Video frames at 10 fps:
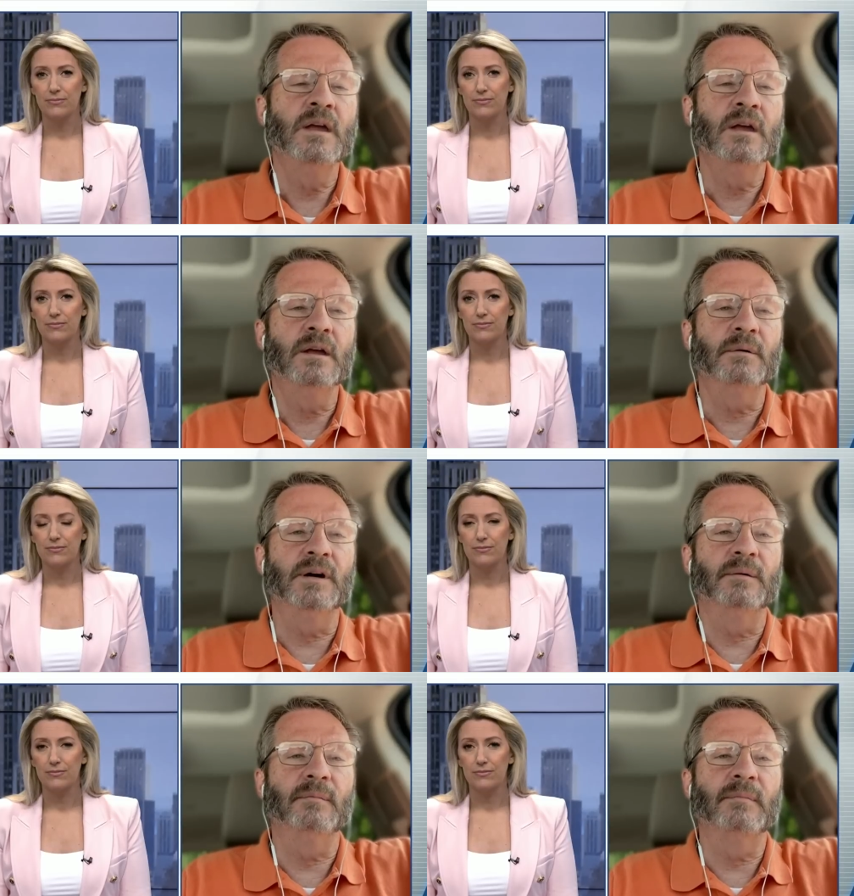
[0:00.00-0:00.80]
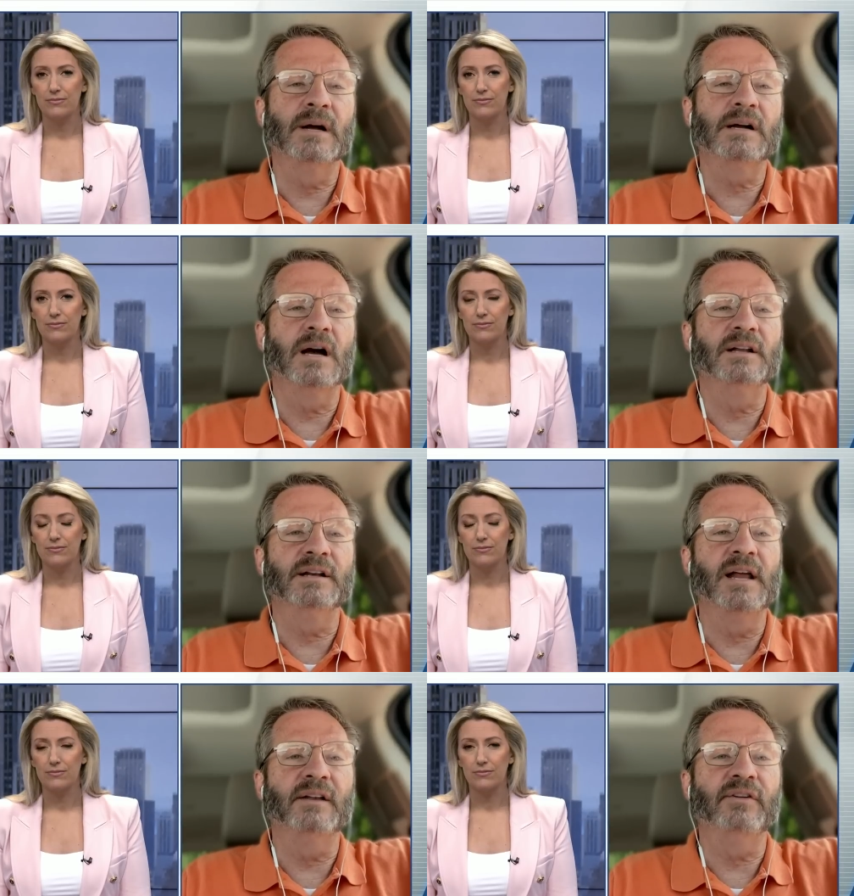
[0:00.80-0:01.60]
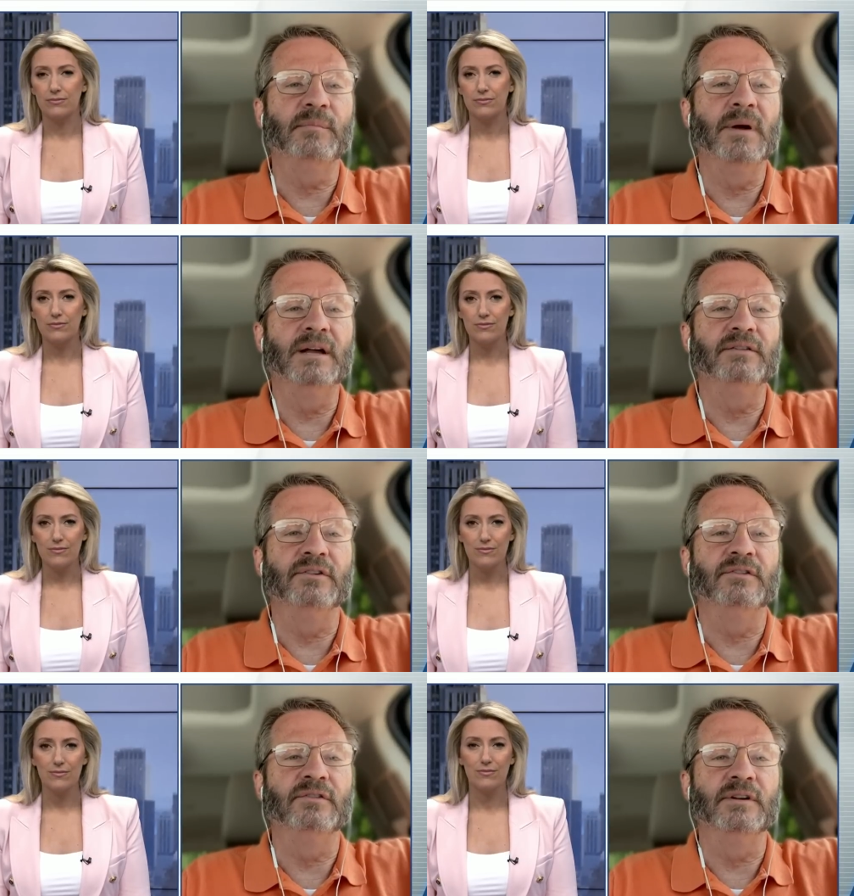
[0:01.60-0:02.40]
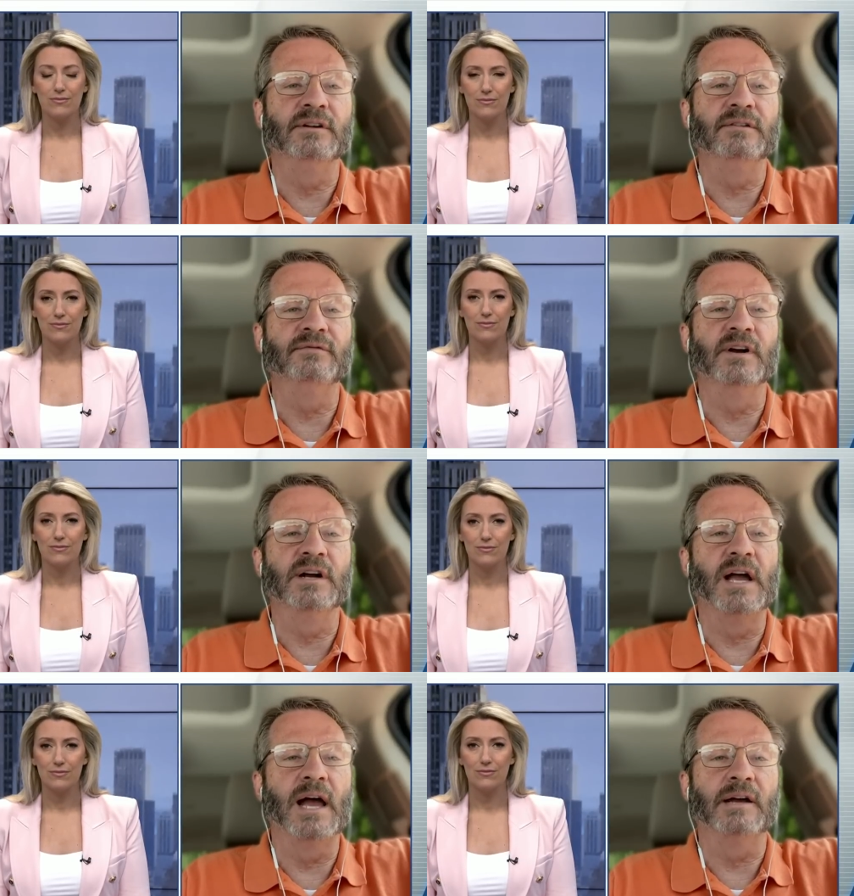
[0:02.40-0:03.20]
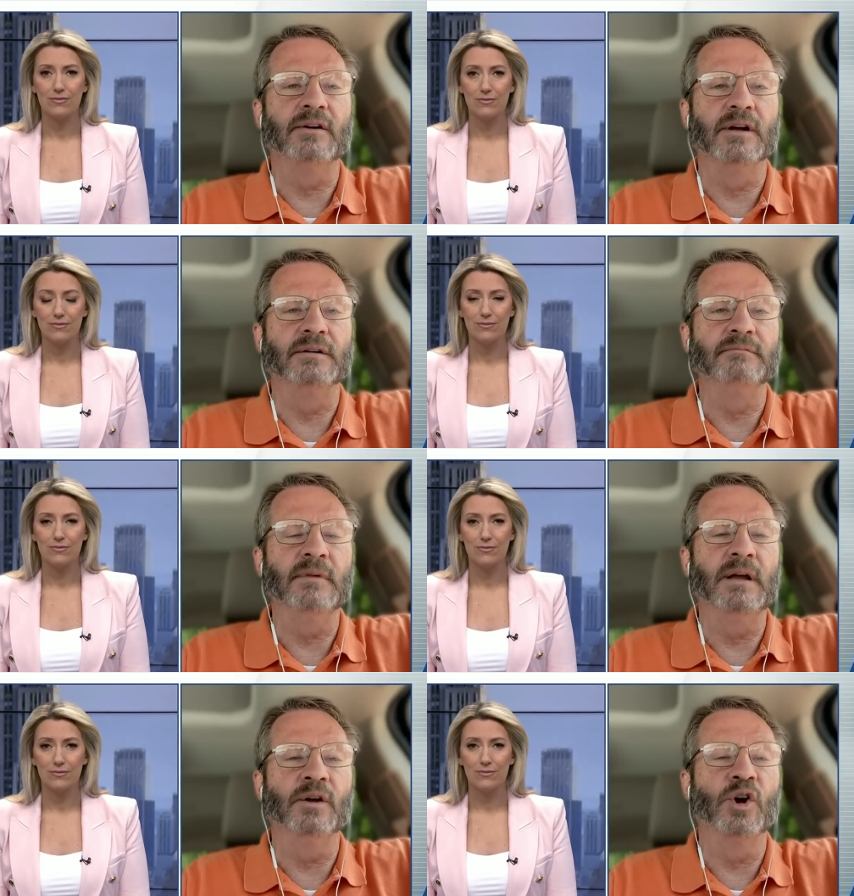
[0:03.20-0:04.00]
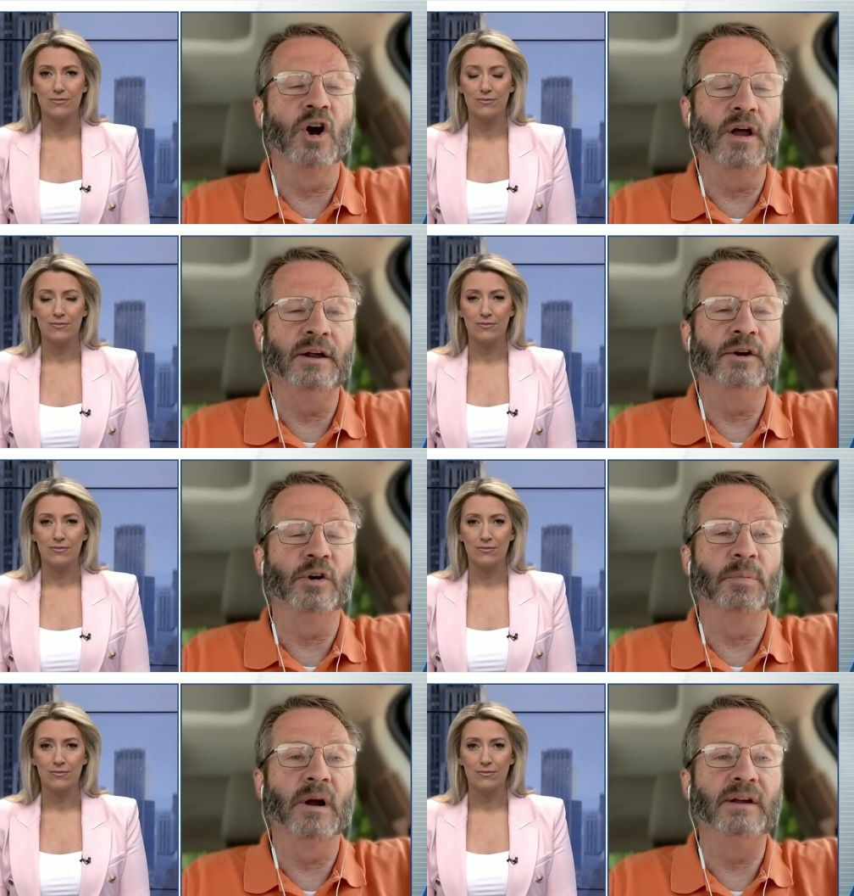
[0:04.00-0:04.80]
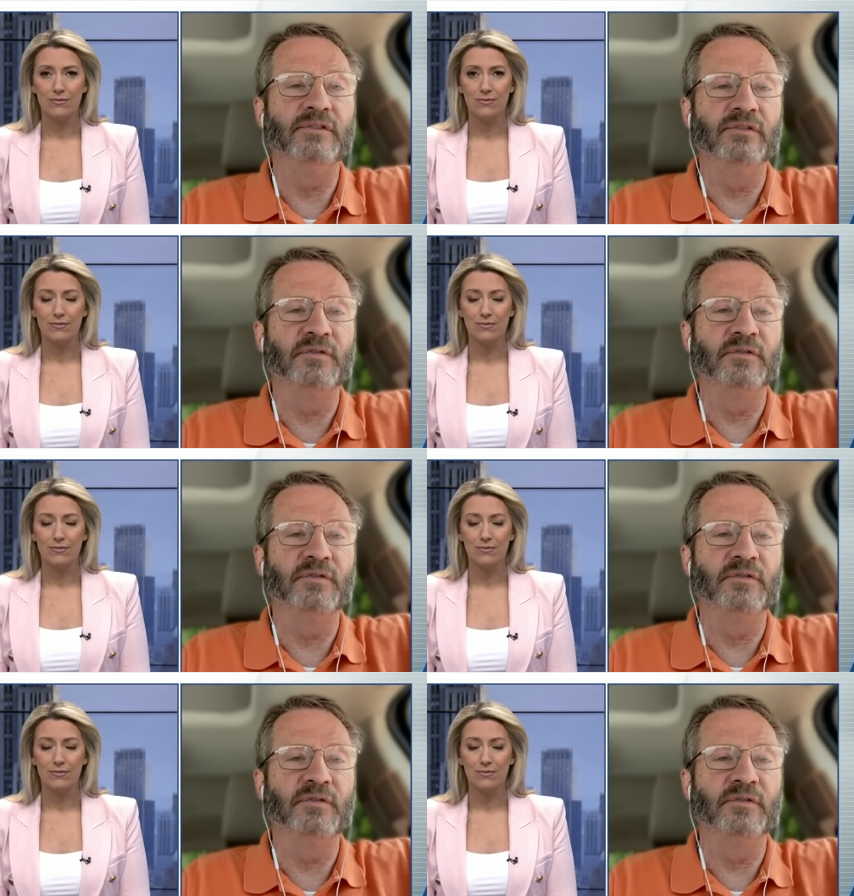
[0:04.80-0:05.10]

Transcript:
Speaker 1: Well, my colleague Nancy Mace is is very accurate in her praise of